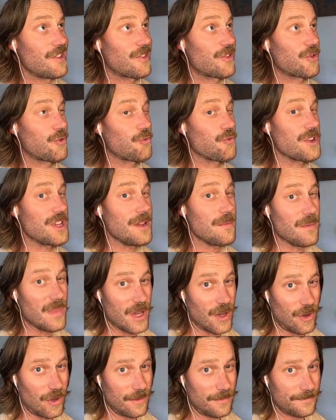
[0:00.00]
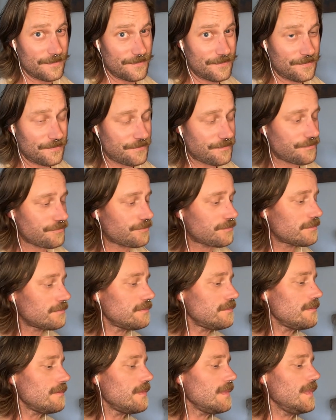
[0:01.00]
3 mil
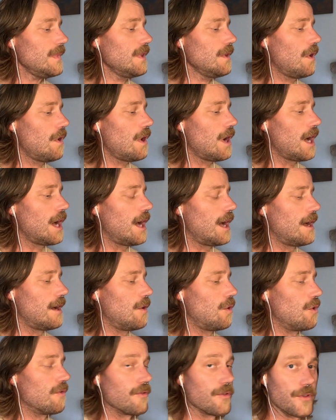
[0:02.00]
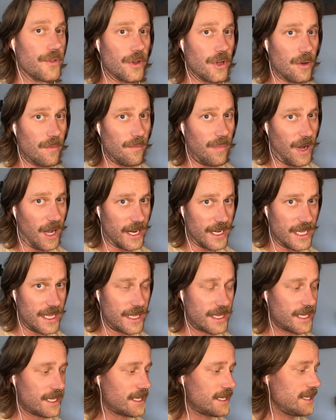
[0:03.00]
over the body
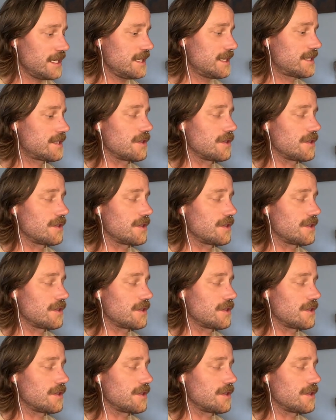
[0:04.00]
thickness.